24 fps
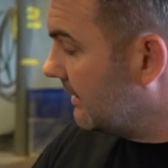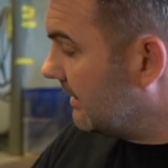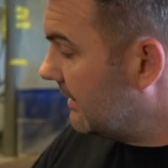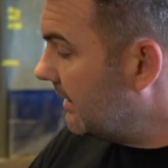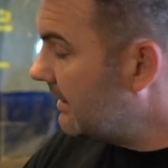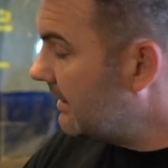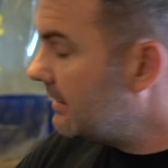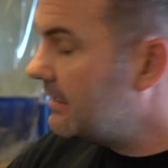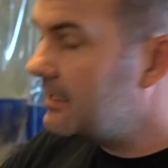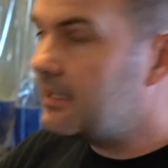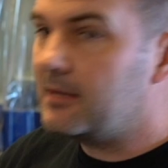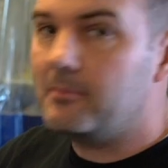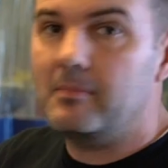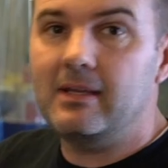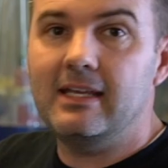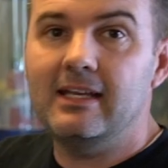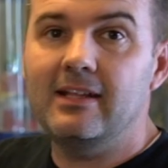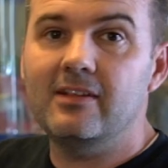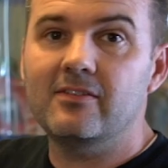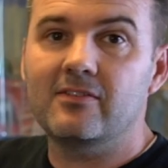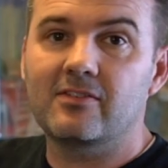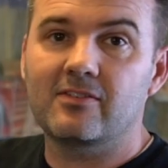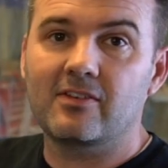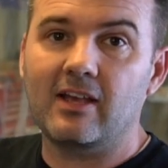getting it
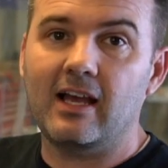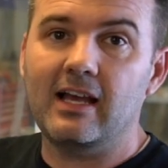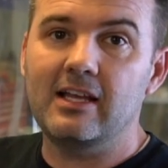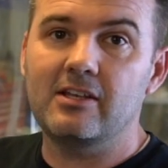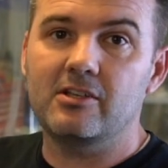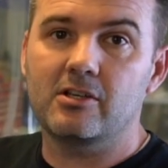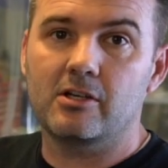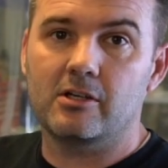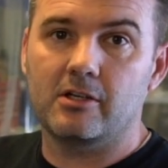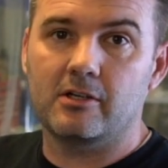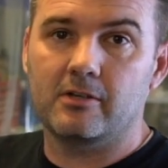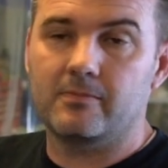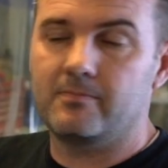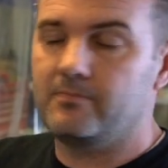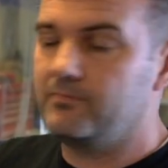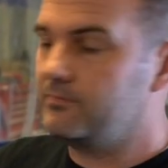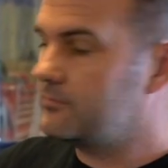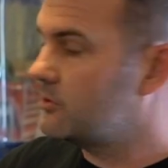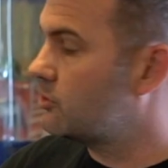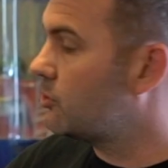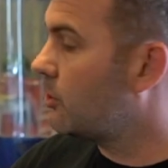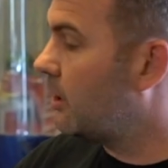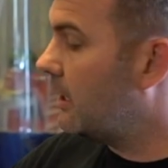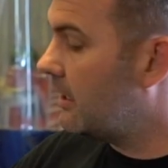inside your
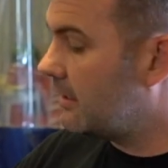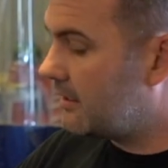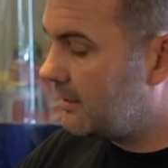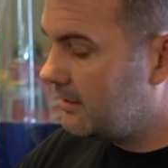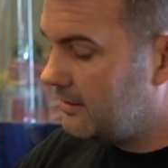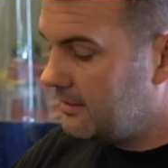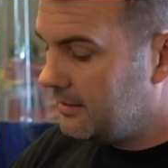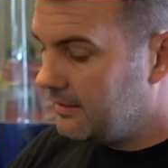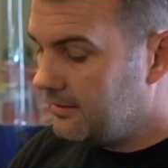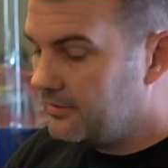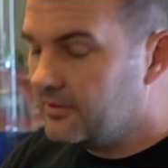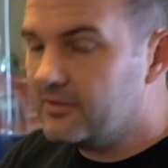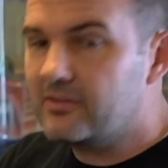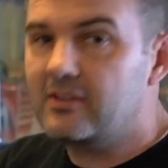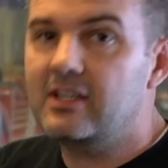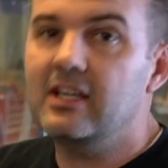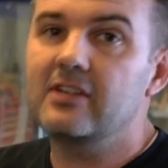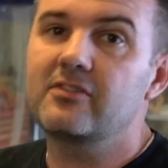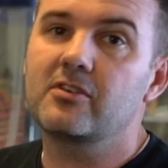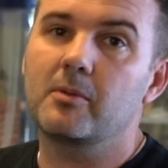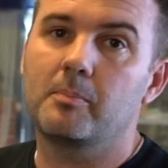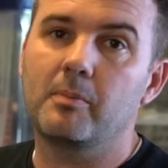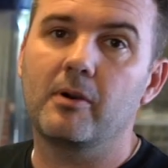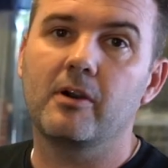truck, this
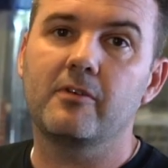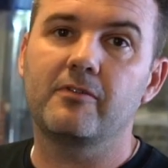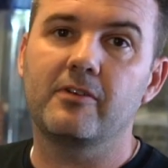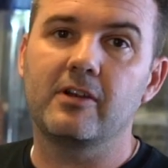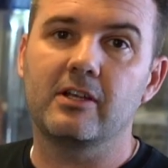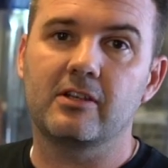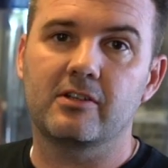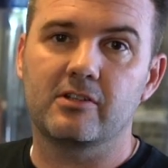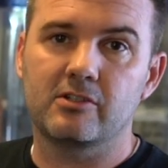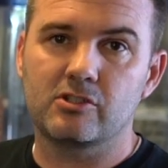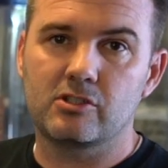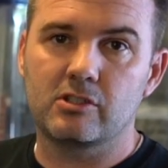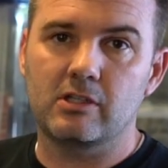kit's a perfect